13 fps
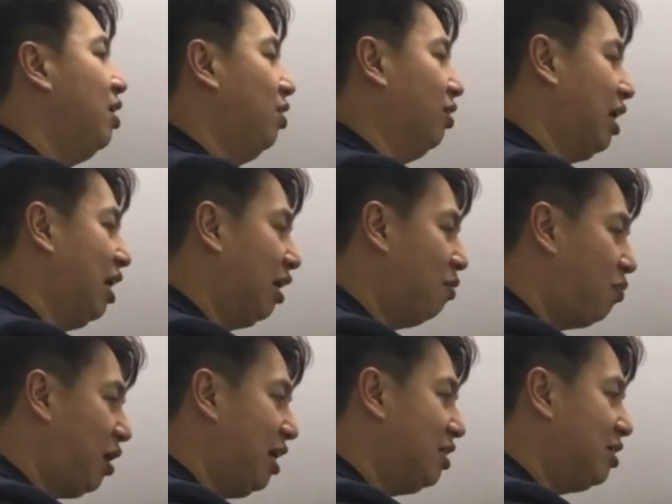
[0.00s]
your target
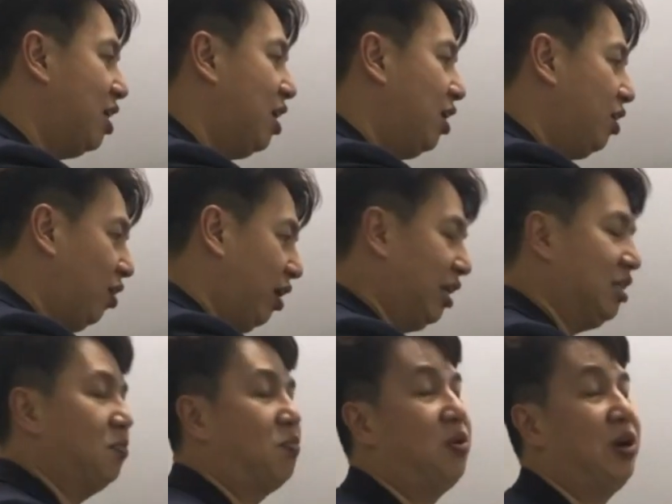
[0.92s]
price, your
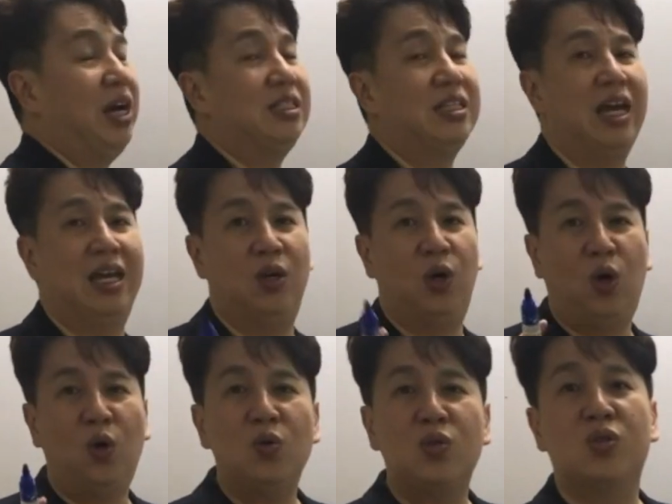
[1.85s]
exit price, and
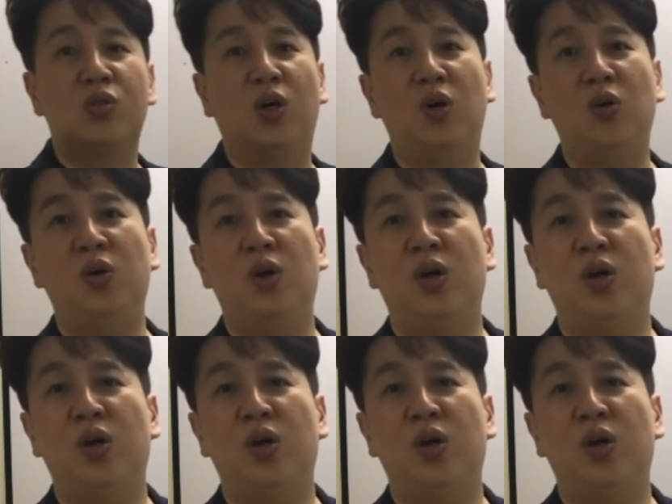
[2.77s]
also